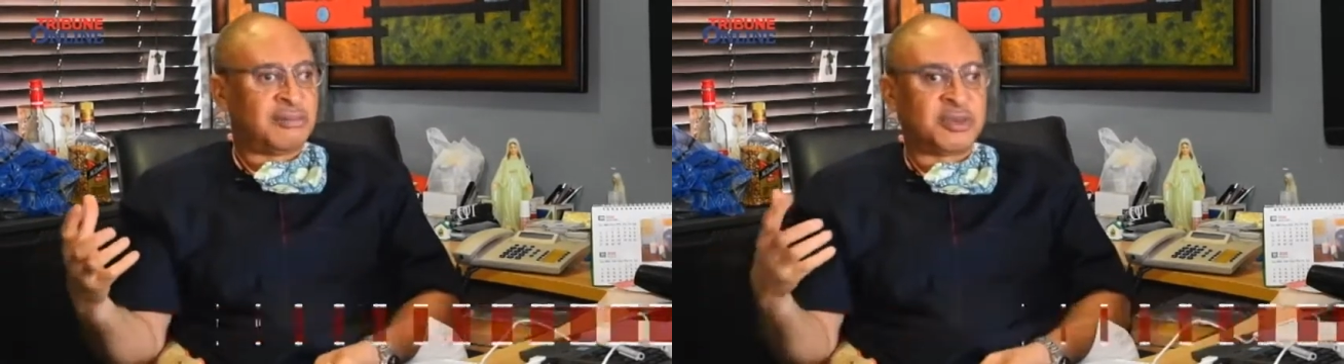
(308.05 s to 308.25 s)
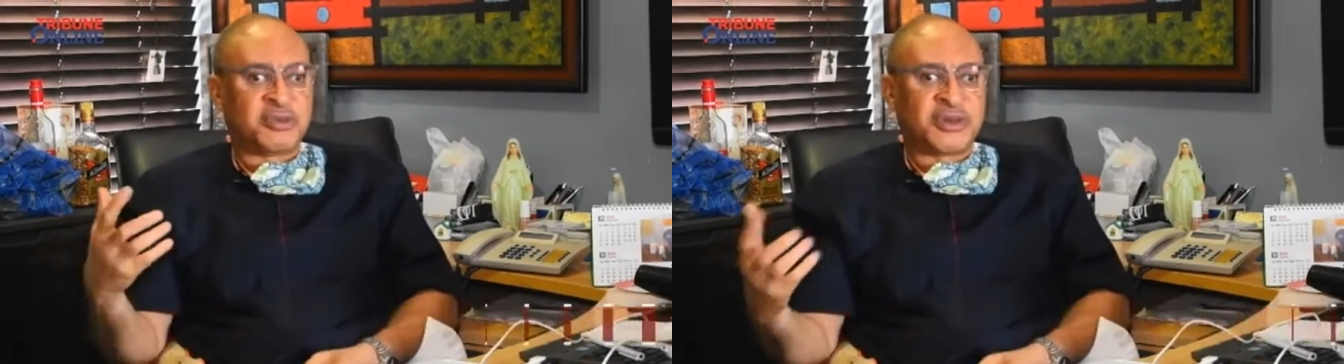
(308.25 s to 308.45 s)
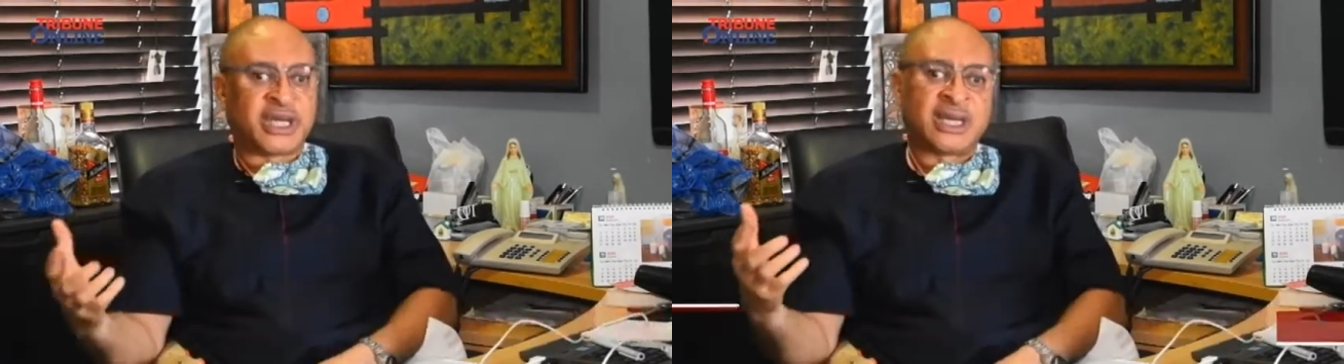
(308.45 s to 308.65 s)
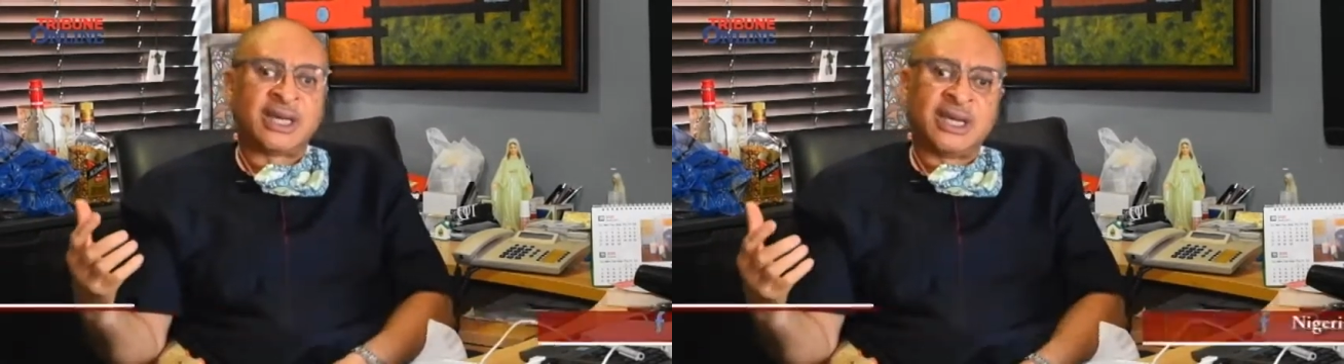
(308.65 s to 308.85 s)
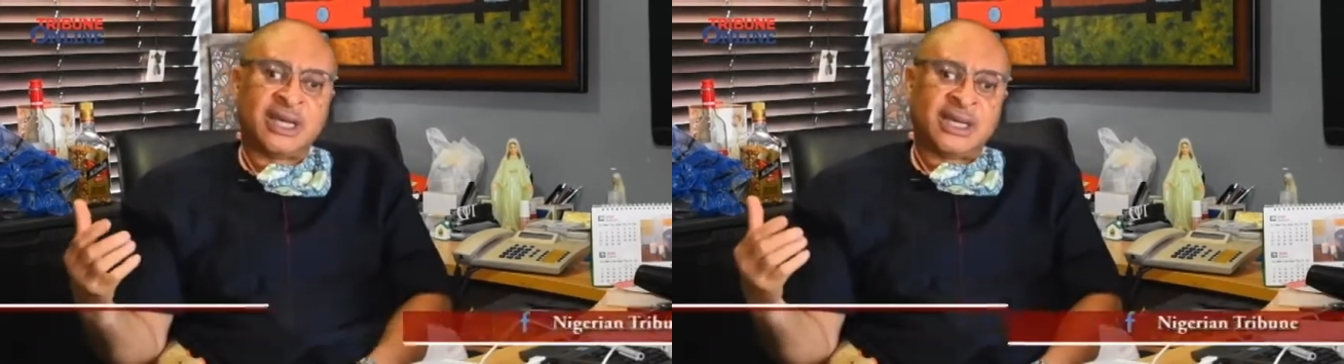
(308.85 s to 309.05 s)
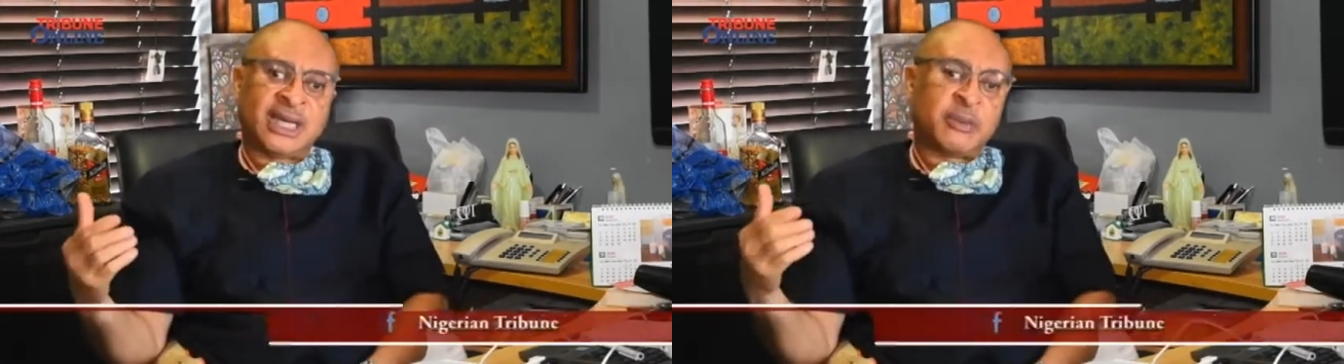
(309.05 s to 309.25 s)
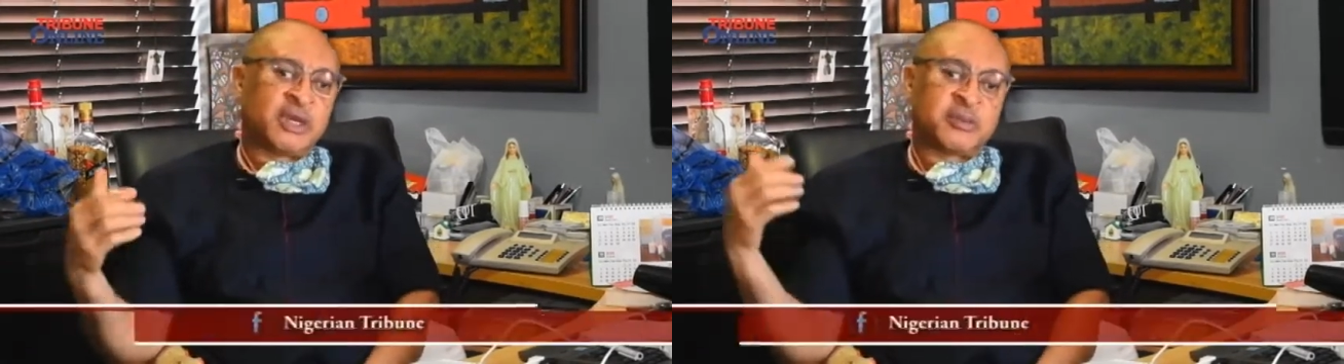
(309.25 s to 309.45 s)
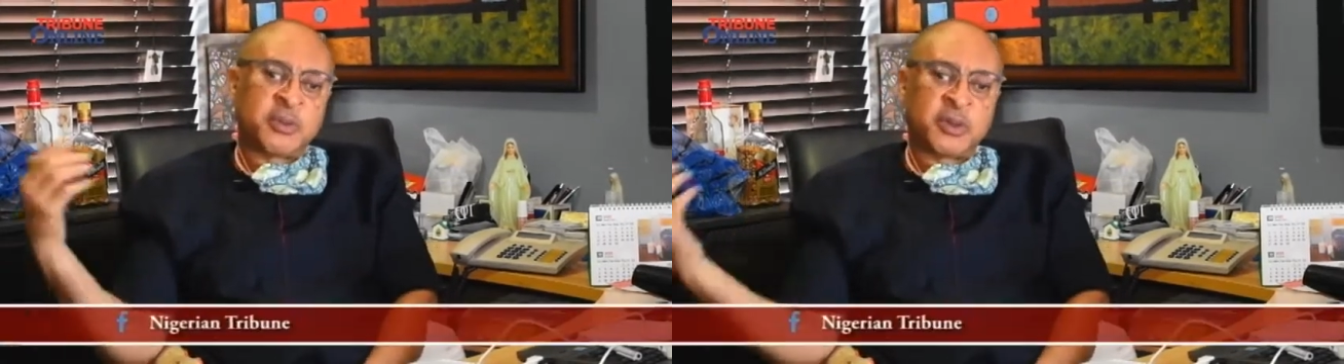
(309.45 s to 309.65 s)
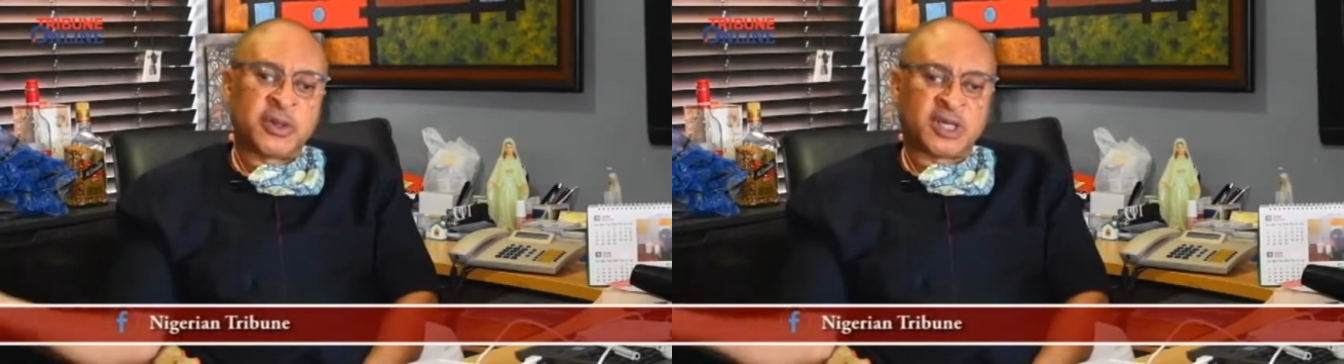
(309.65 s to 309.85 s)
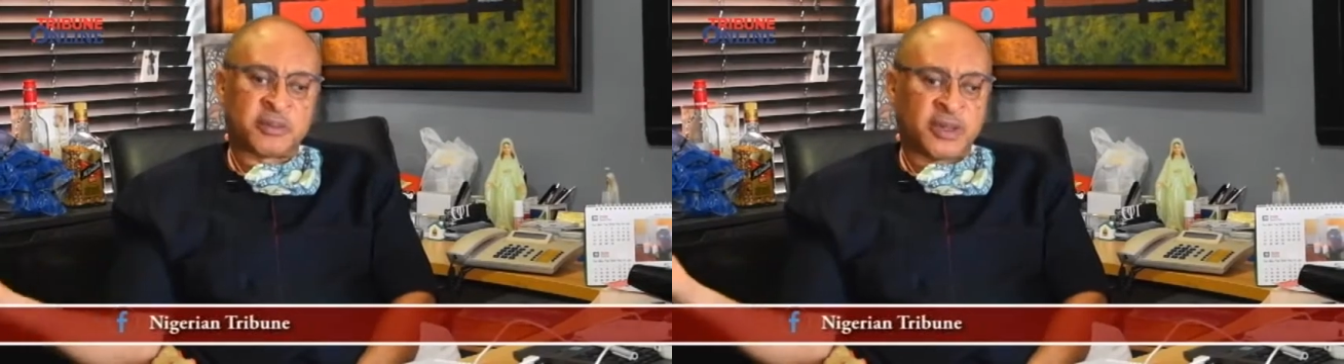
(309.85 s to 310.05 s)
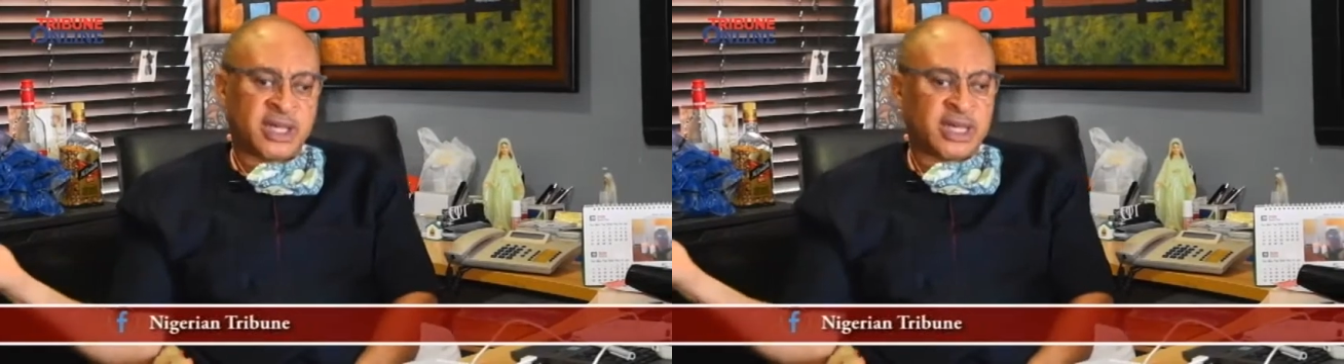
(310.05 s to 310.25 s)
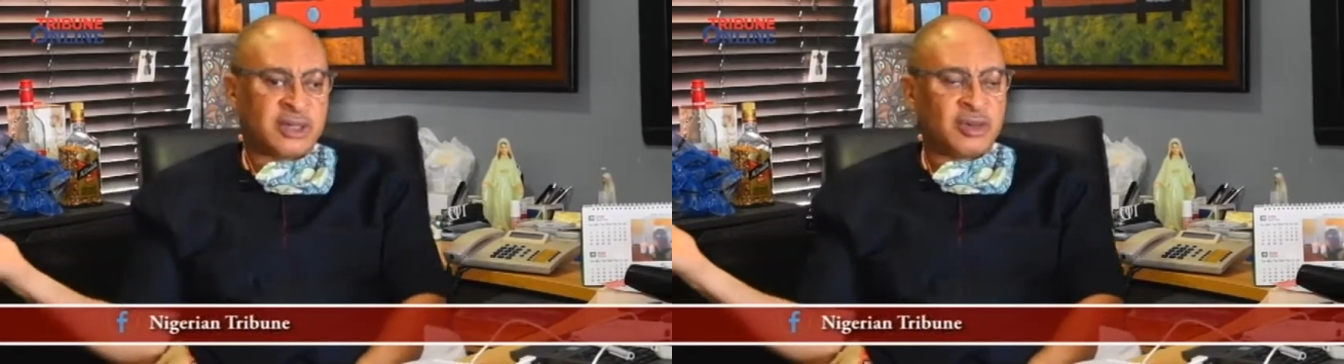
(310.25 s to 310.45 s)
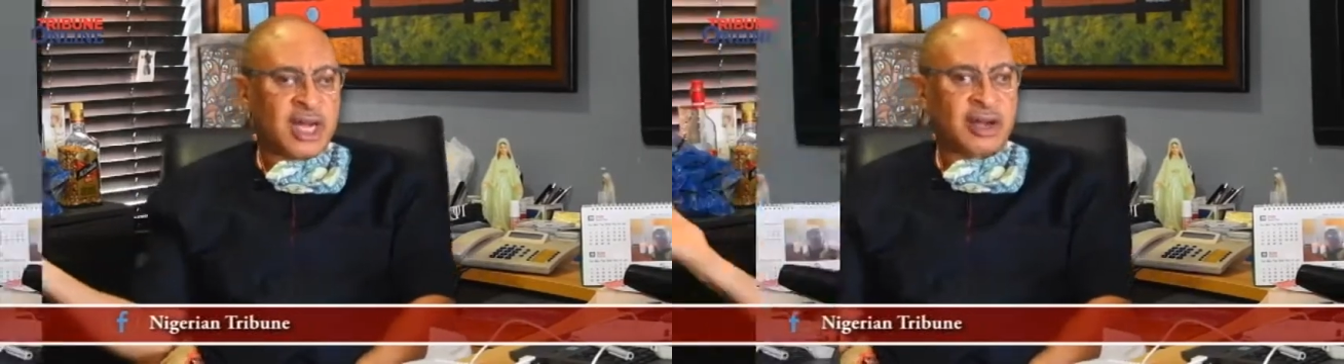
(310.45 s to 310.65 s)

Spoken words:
We forget. Among the people who responded to that